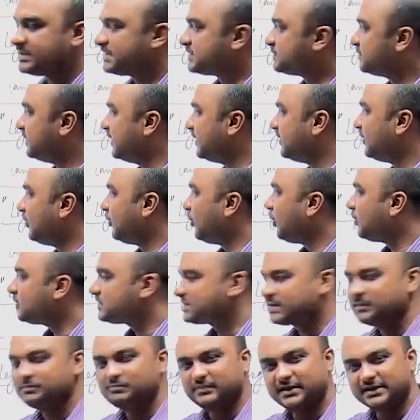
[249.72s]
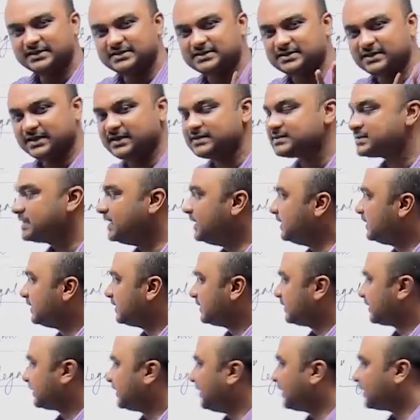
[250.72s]
has made a law, simply it says,
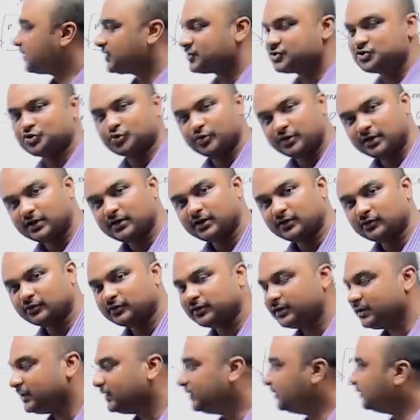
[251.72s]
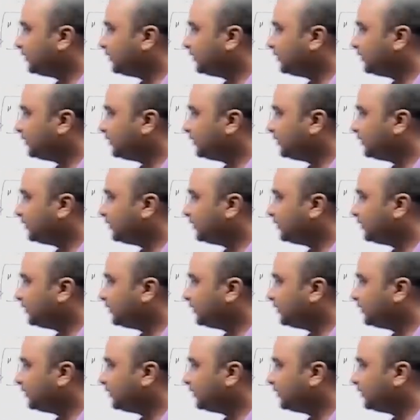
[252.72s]
ki agar chori karoge,